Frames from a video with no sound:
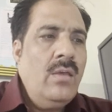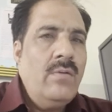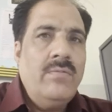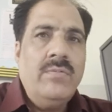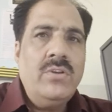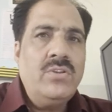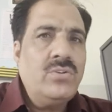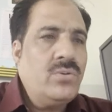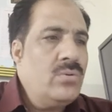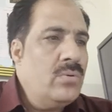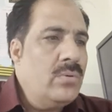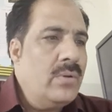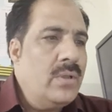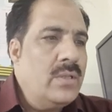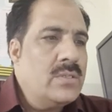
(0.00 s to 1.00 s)
Which
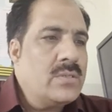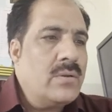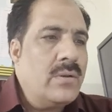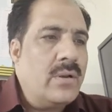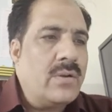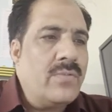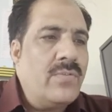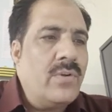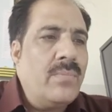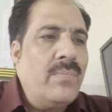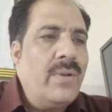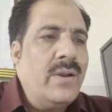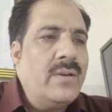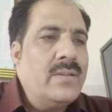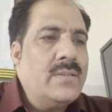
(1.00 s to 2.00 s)
row is correct for
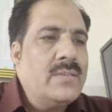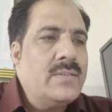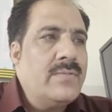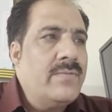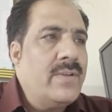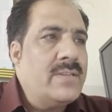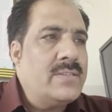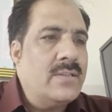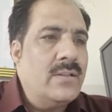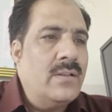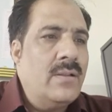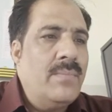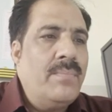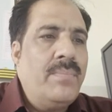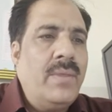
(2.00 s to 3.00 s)
blood vessel
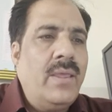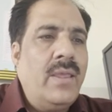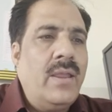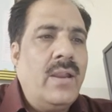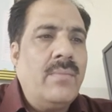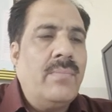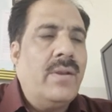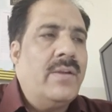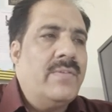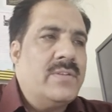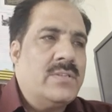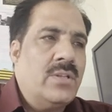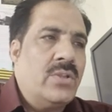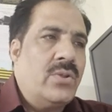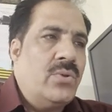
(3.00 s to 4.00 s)
P and blood
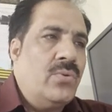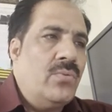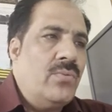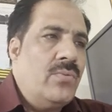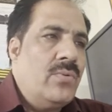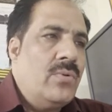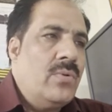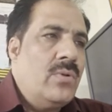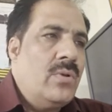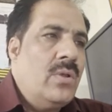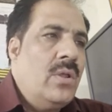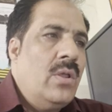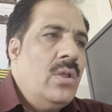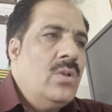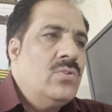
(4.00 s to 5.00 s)
vessel Q?
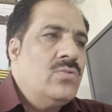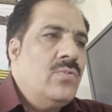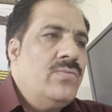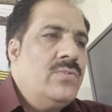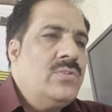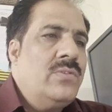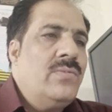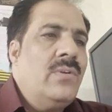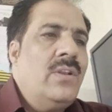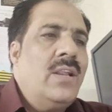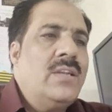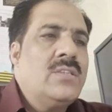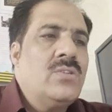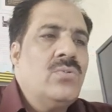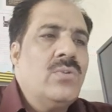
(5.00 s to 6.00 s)
So first of all,
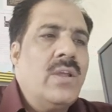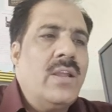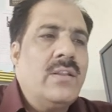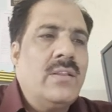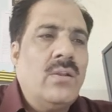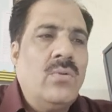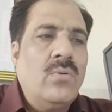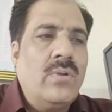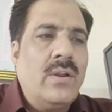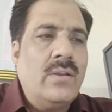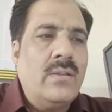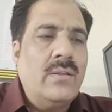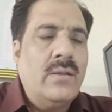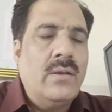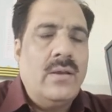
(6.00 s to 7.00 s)
let's have a look
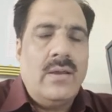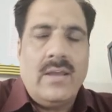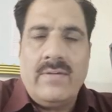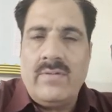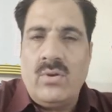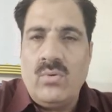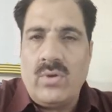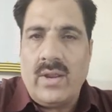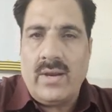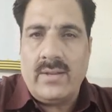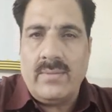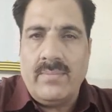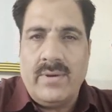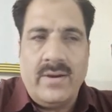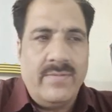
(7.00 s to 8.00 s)
at
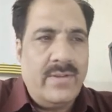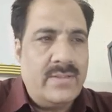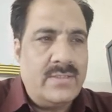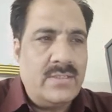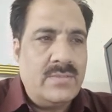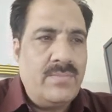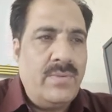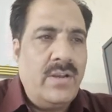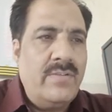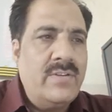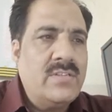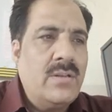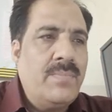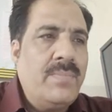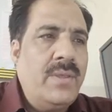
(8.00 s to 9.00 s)
the blood vessels. Blood
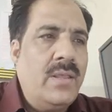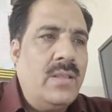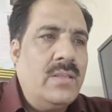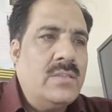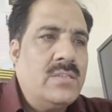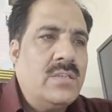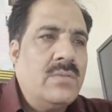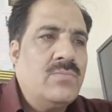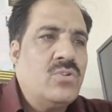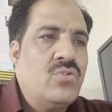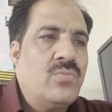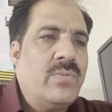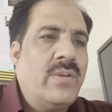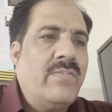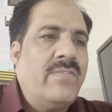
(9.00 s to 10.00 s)
vessel P seems
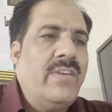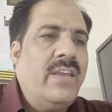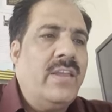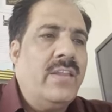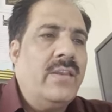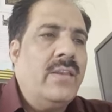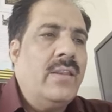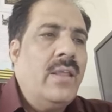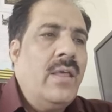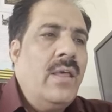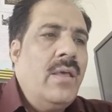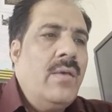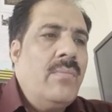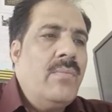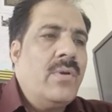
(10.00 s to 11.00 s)
to be a vein
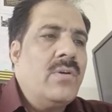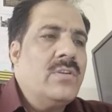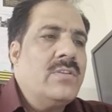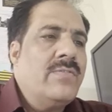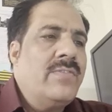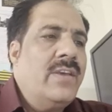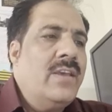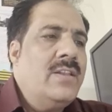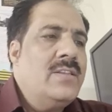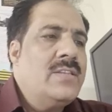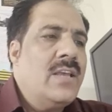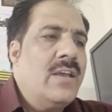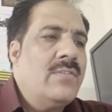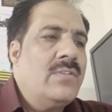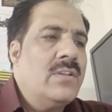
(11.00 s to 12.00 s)
because the veins
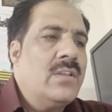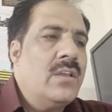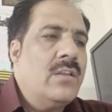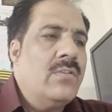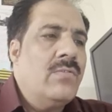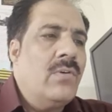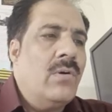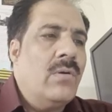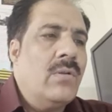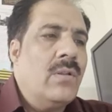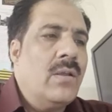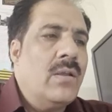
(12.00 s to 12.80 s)
have the thin wall,